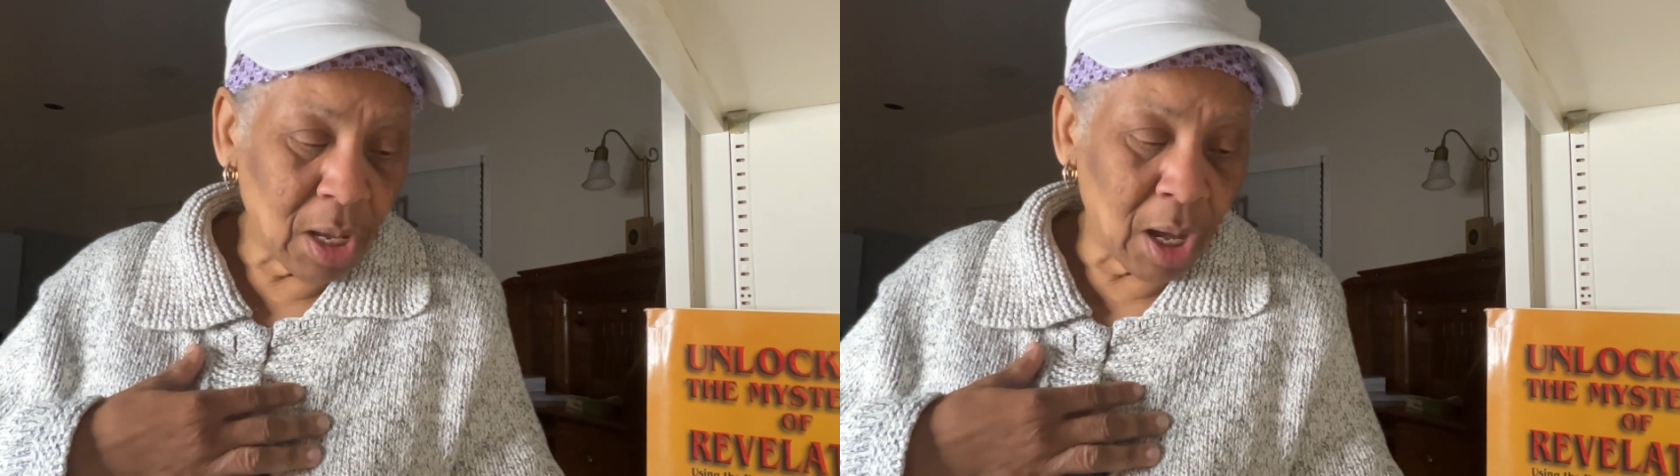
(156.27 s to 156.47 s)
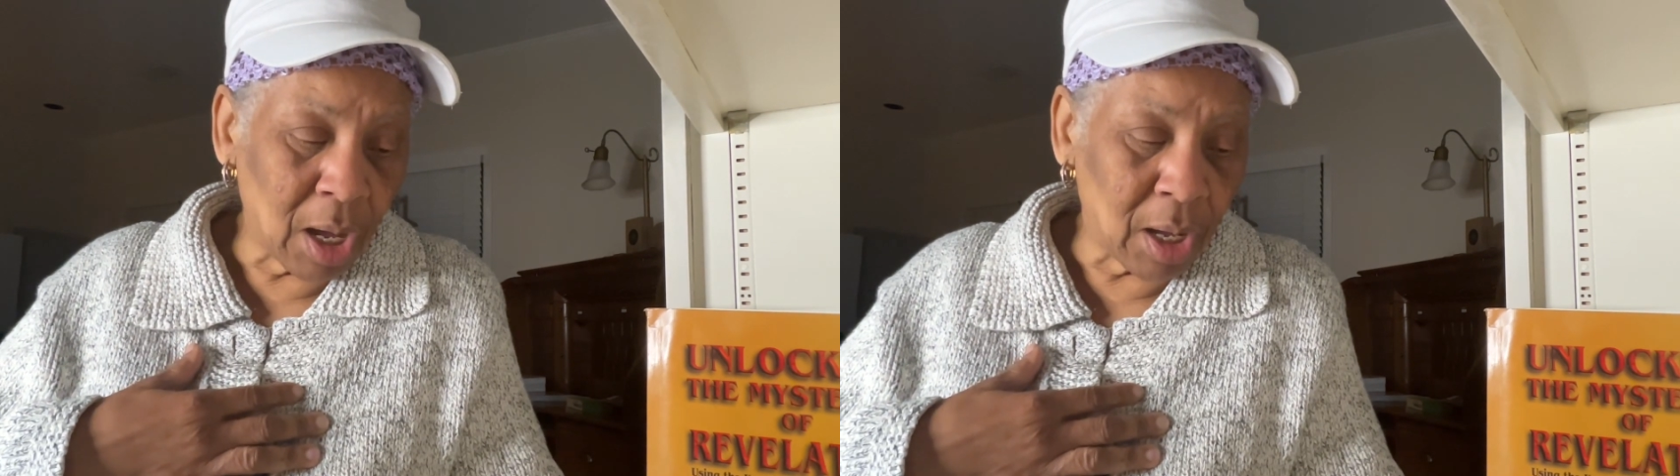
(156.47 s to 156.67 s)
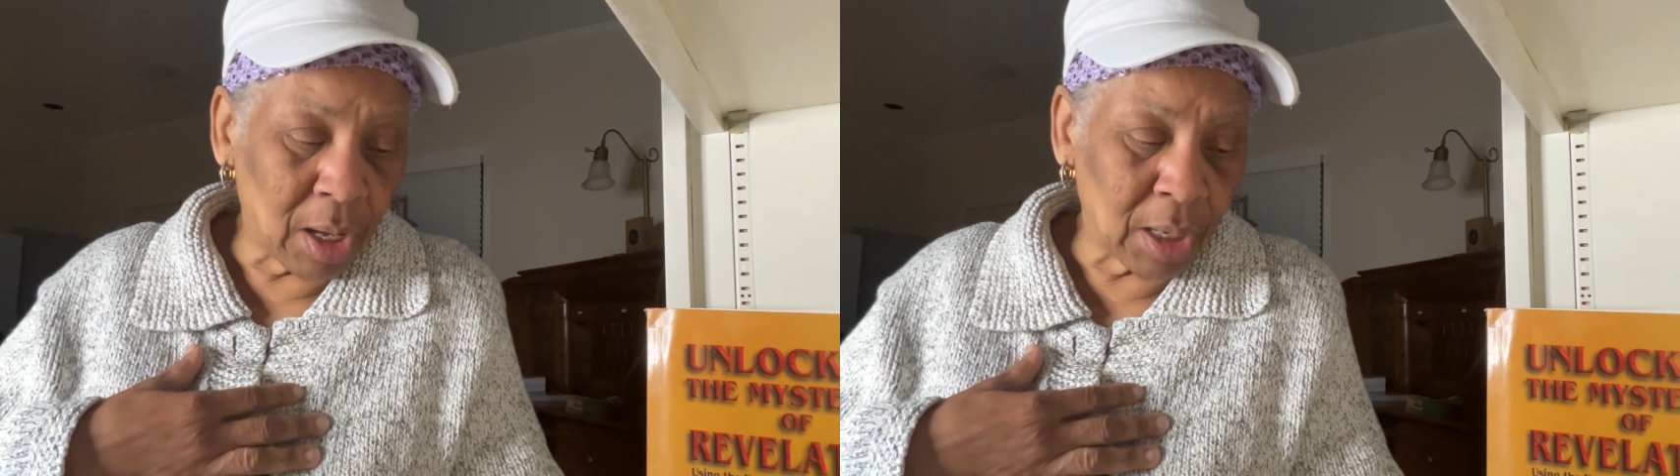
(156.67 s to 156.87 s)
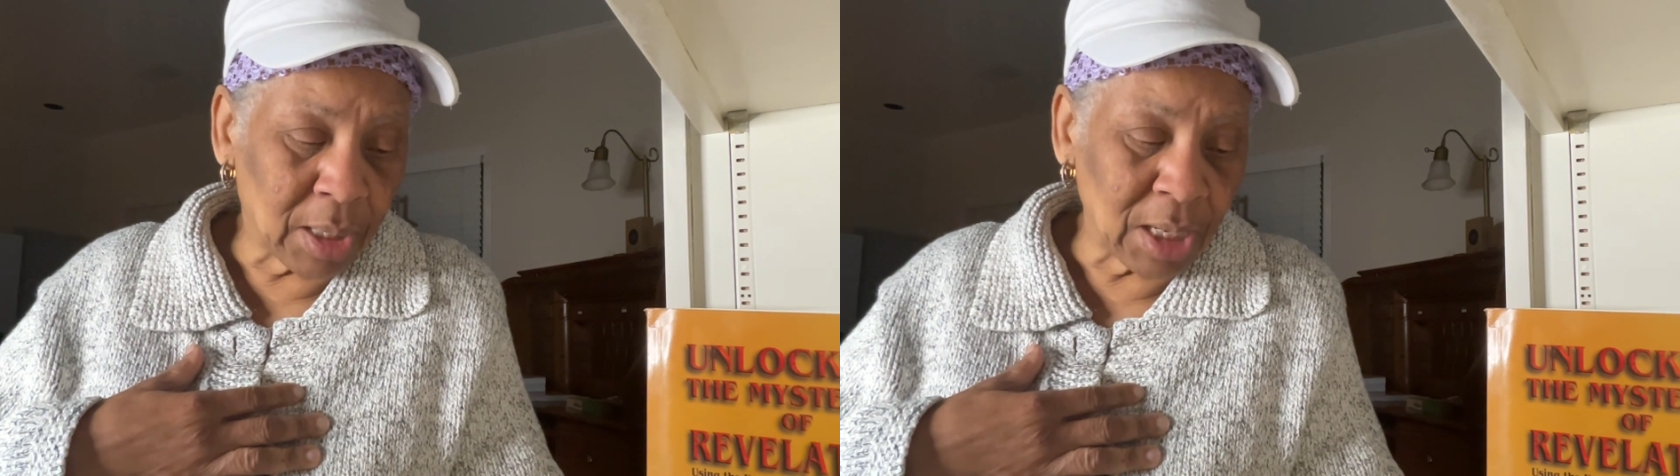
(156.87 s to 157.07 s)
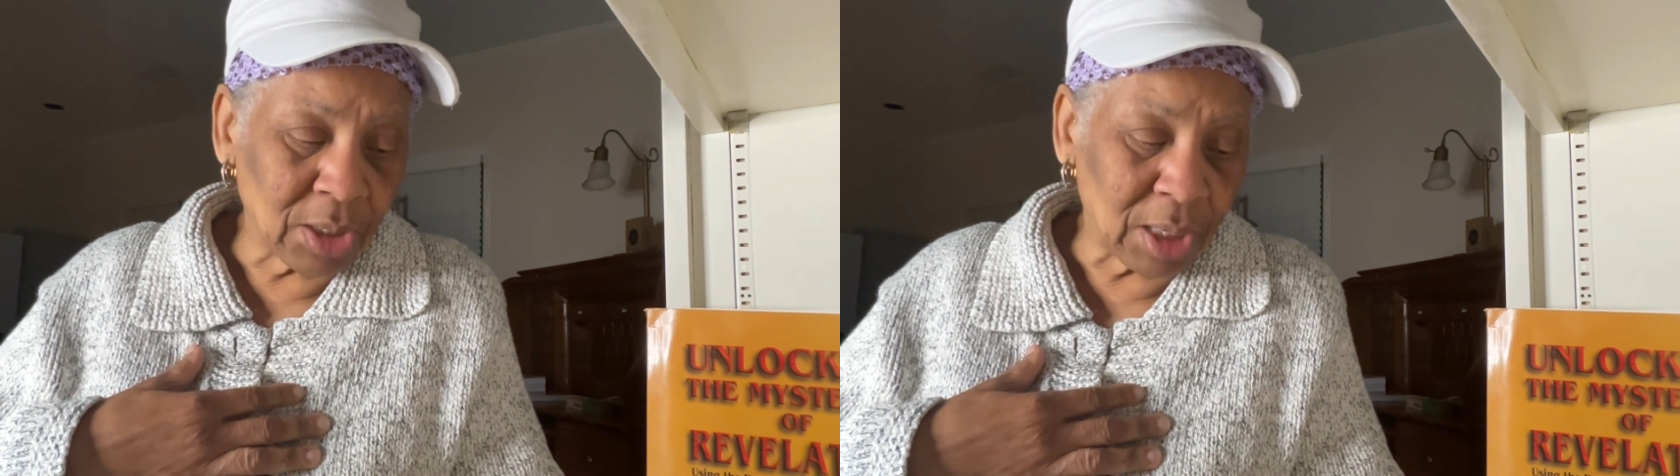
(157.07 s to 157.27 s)
uh,
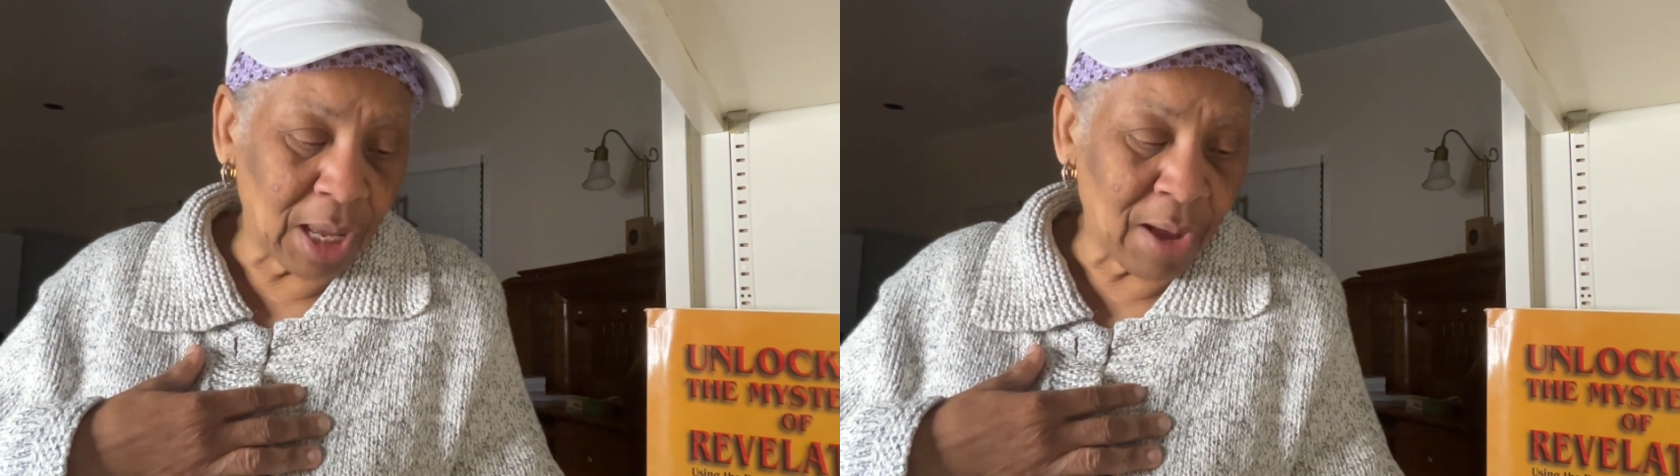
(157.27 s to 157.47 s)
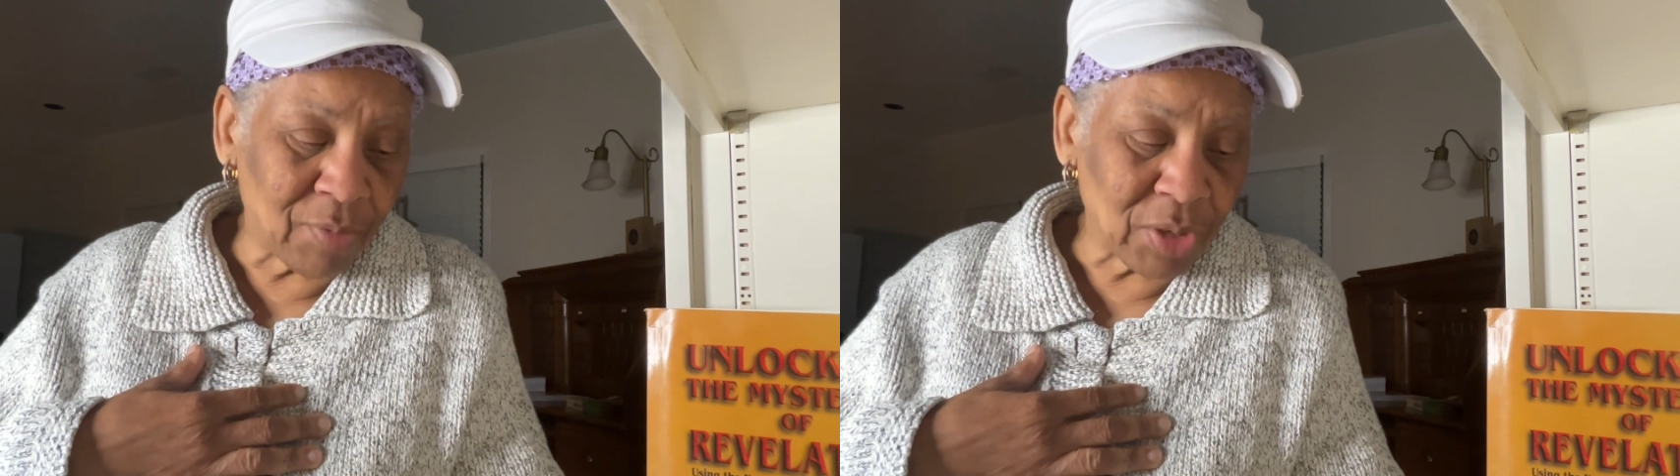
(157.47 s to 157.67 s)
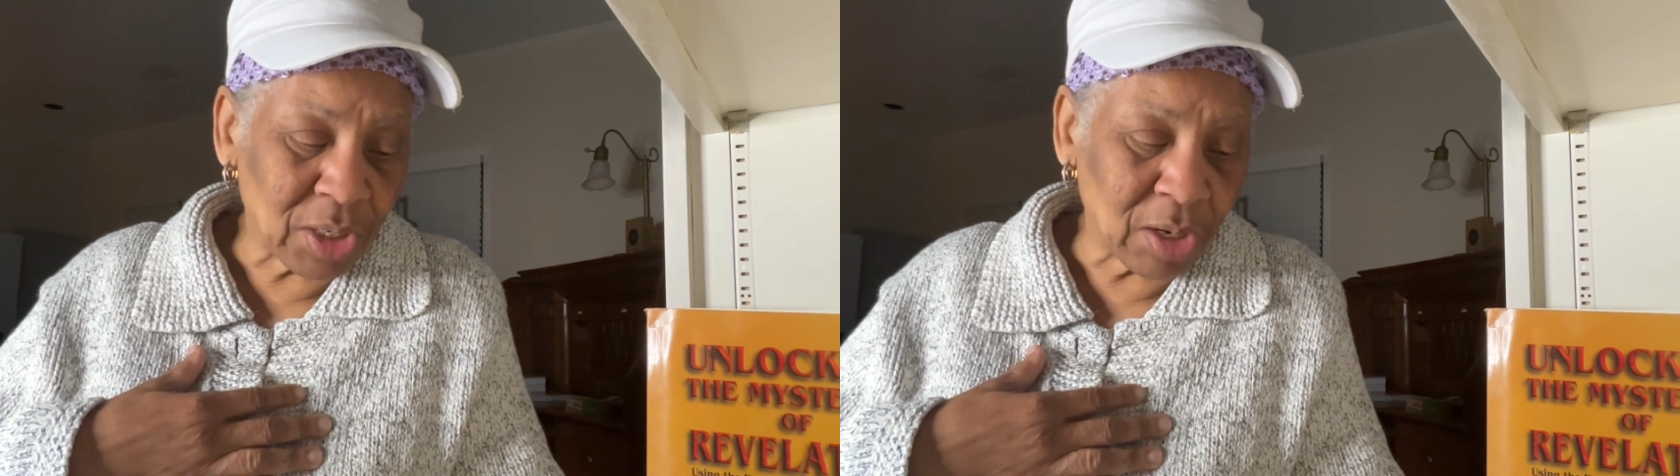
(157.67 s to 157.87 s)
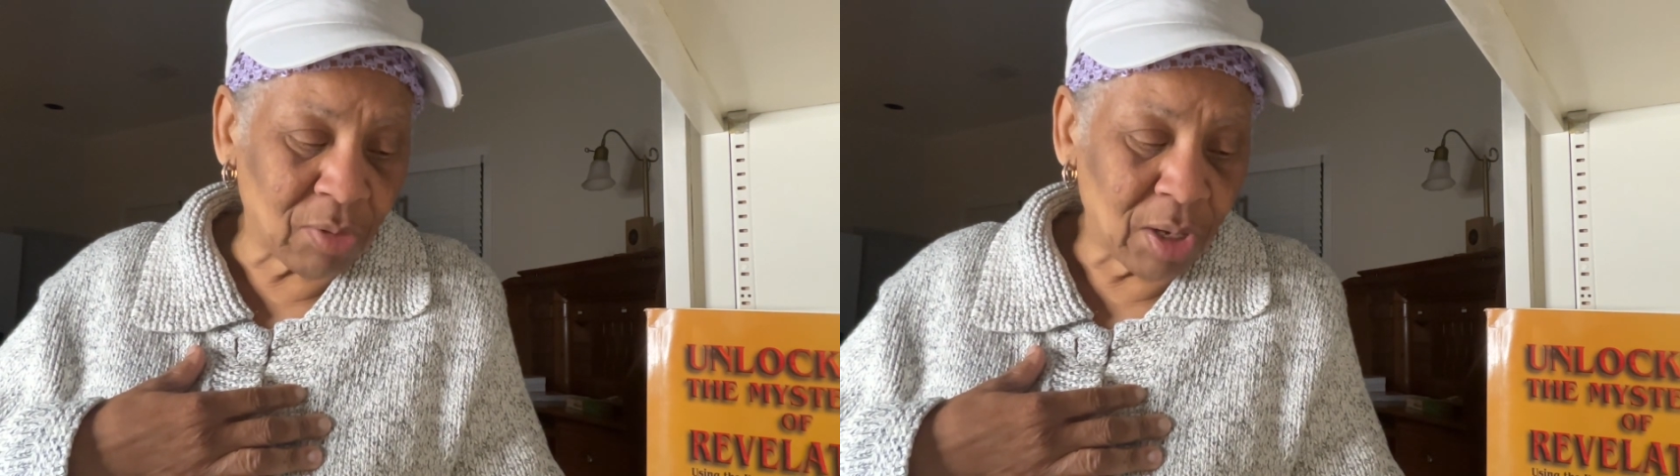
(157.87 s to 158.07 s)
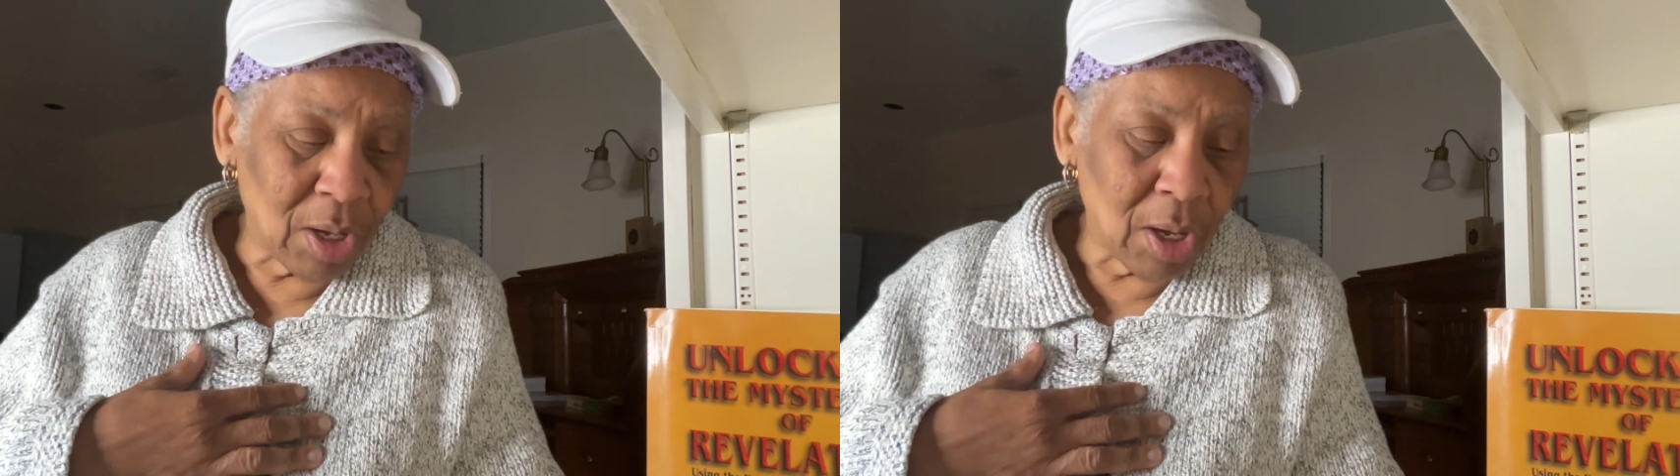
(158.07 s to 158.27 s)
against the adversary,